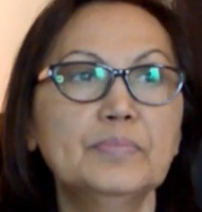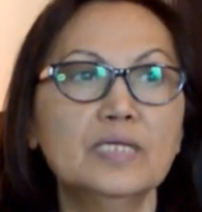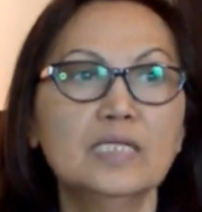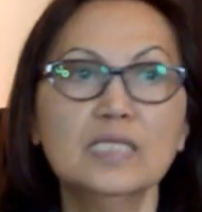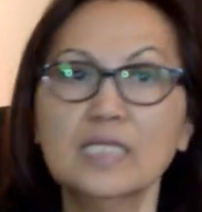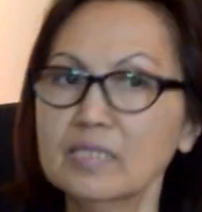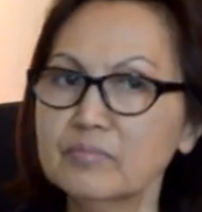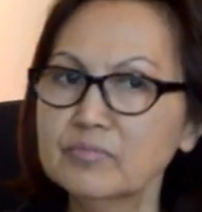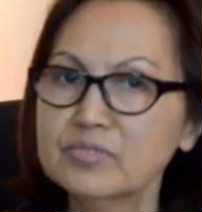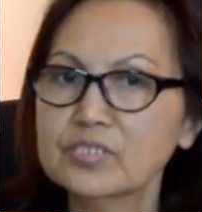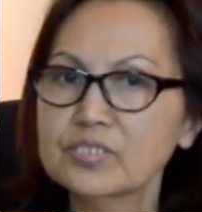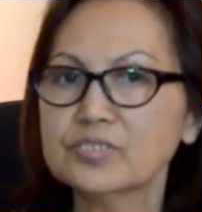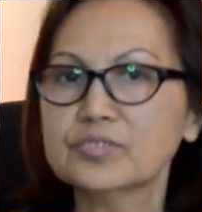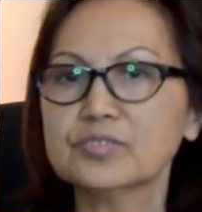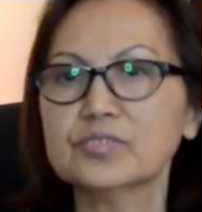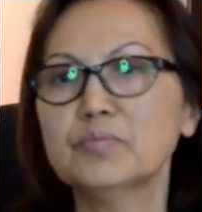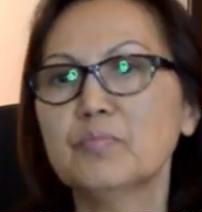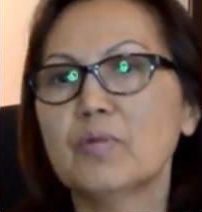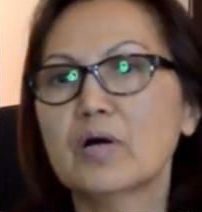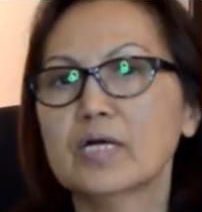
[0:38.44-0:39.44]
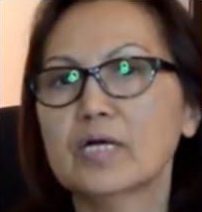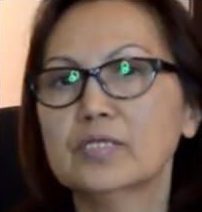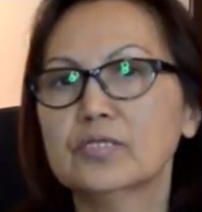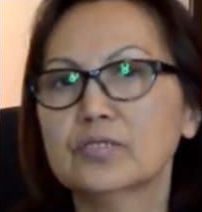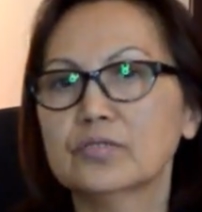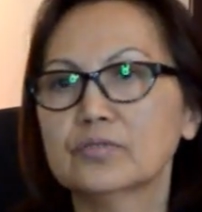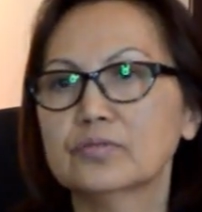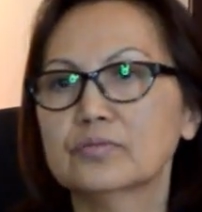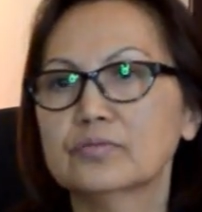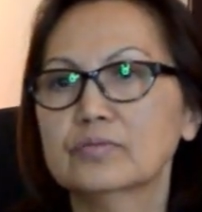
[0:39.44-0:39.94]
let me just remind
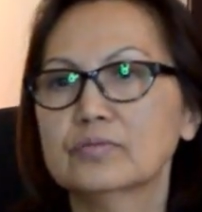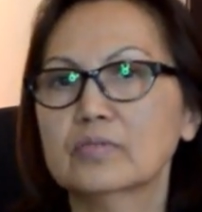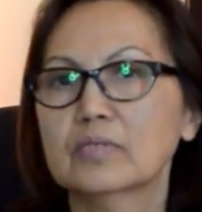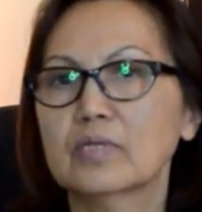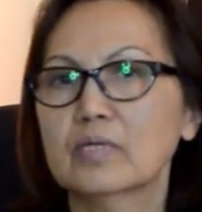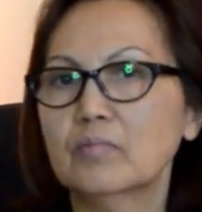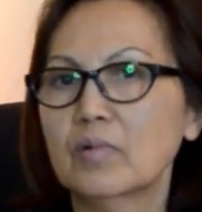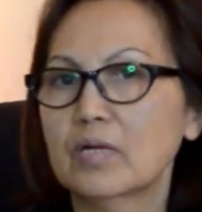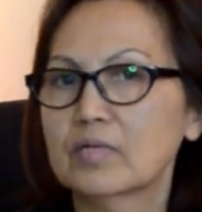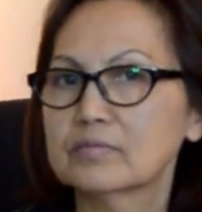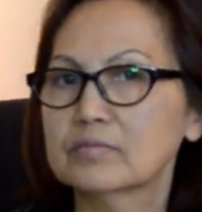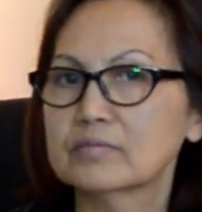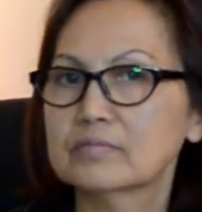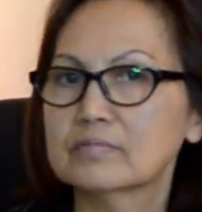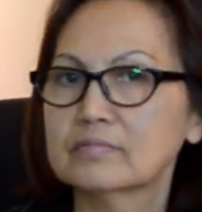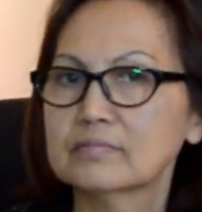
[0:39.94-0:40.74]
you about